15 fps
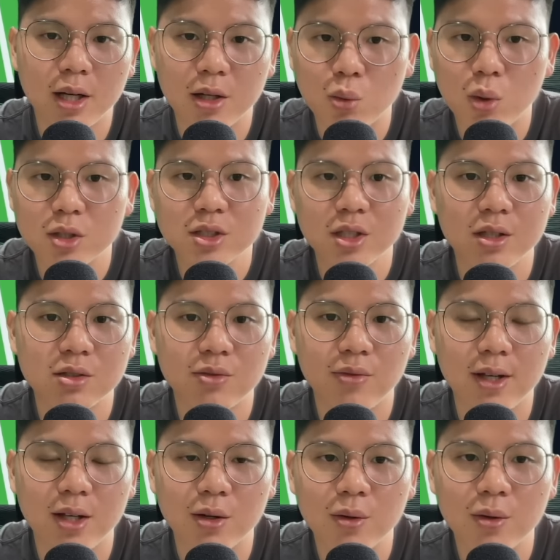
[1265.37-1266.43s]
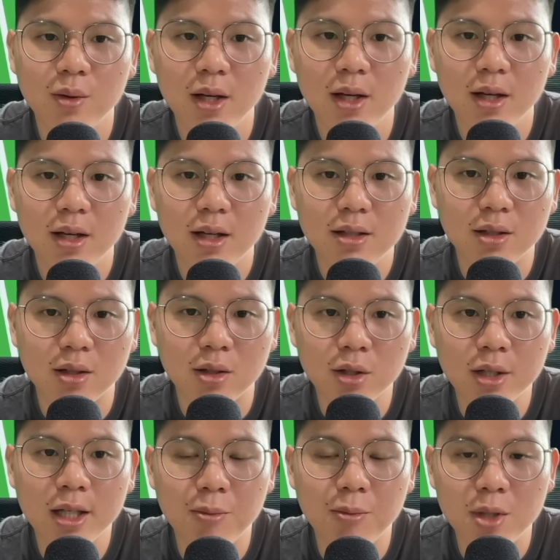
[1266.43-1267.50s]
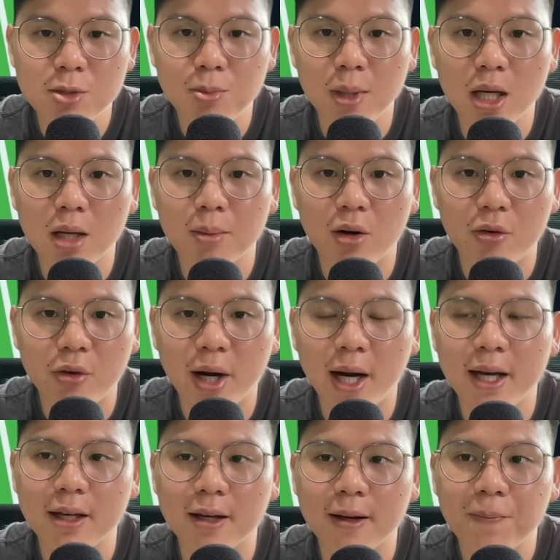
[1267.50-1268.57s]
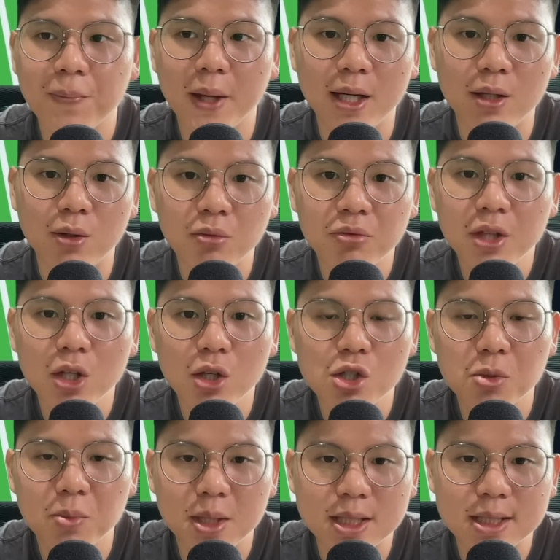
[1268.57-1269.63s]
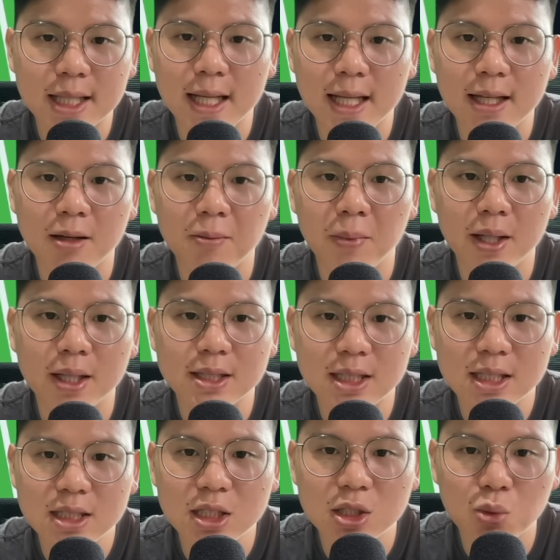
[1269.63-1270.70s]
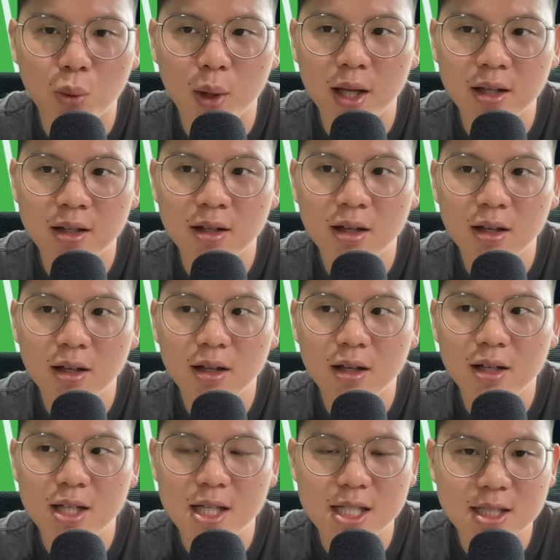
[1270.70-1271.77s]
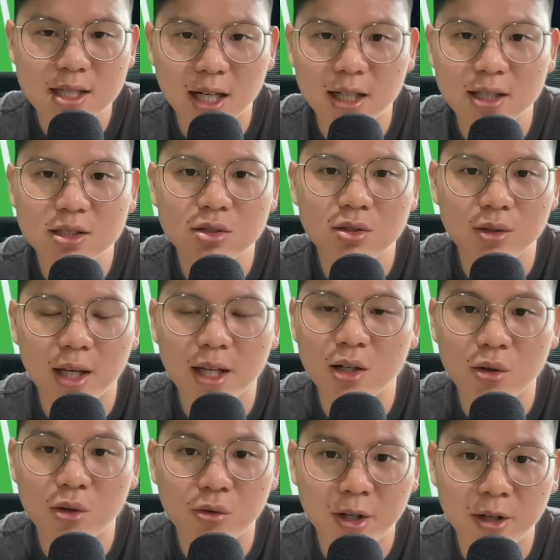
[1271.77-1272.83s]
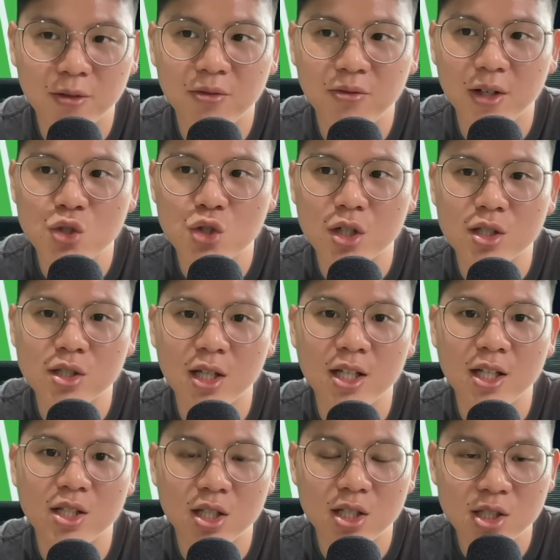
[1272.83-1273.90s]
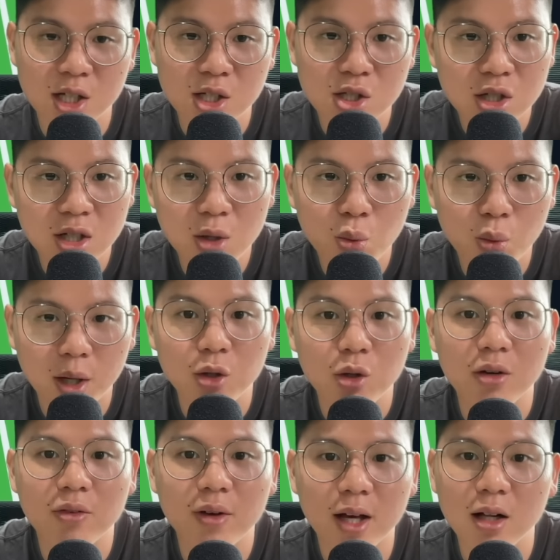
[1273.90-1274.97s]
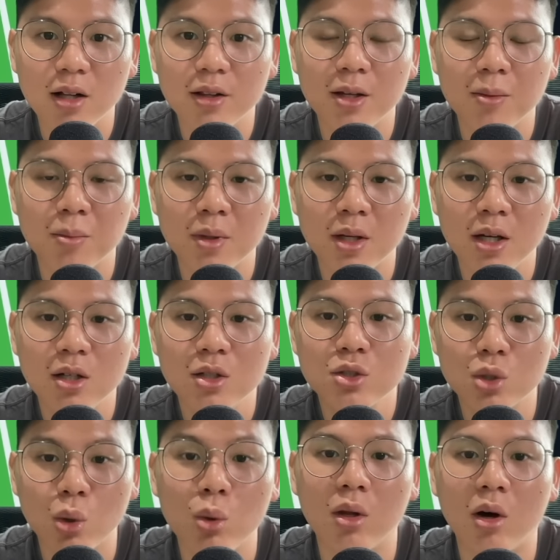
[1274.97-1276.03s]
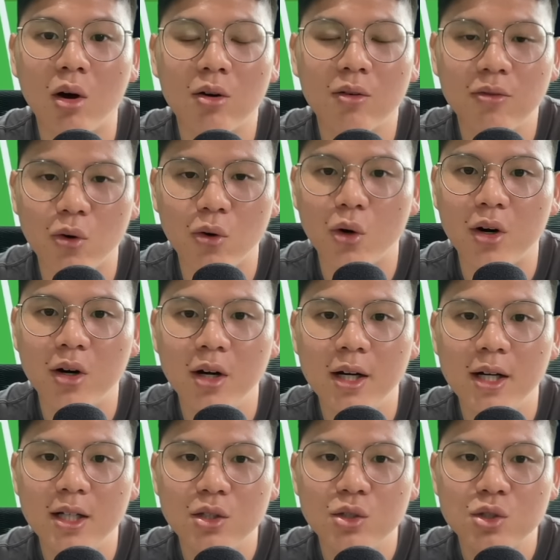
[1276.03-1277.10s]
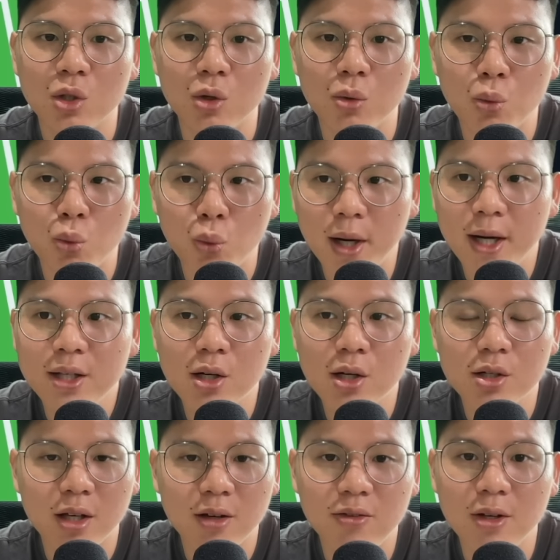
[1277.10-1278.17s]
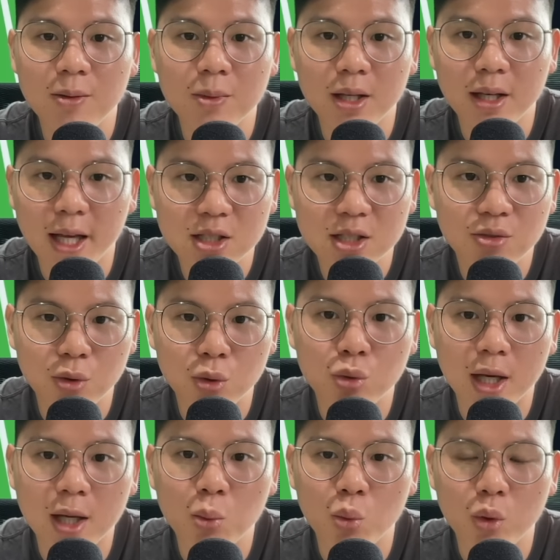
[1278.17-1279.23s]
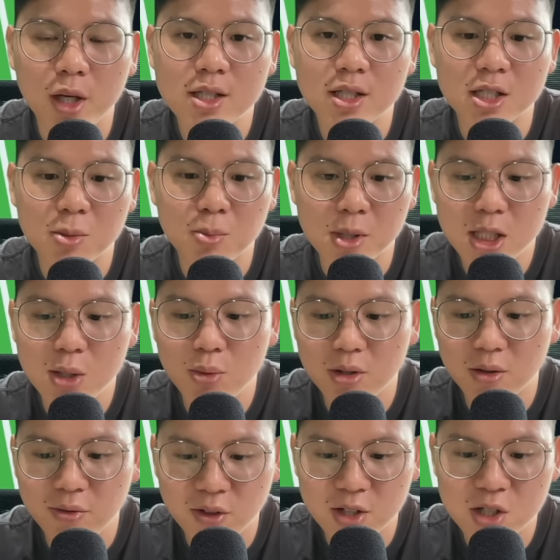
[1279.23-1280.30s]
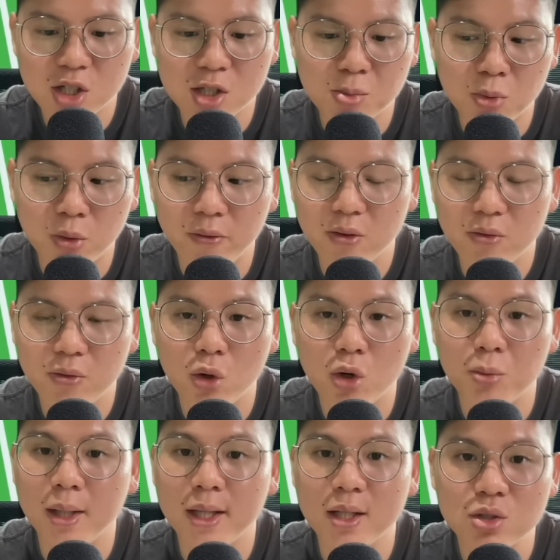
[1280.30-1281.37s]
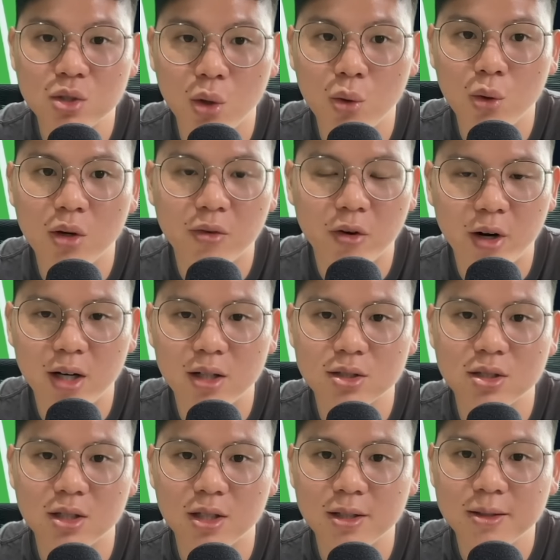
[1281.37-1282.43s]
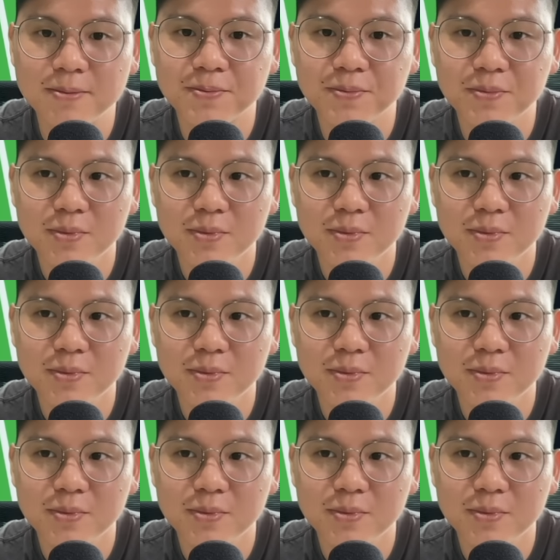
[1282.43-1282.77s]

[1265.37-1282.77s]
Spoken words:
card, you're watching this video, you're looking at me speak about Raya, I don't think you should be selling him because this is when he starts to get a good run of fixtures and it's essentially what you have held him so long for. So why not give him the next few game weeks, especially with the fixtures moving forward being so good for Arsenal?